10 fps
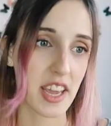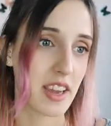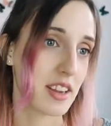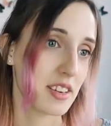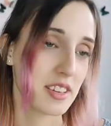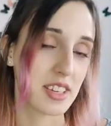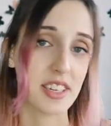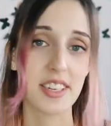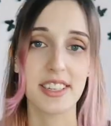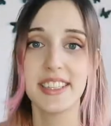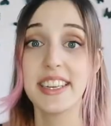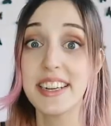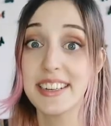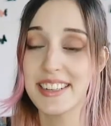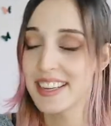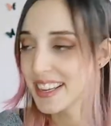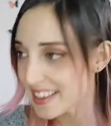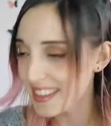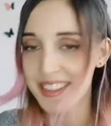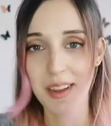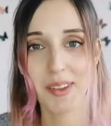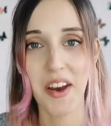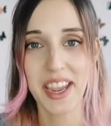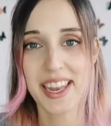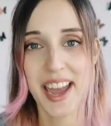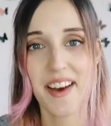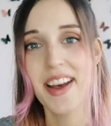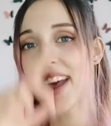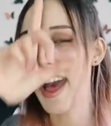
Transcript: And uh, yeah, gotta stop talking now.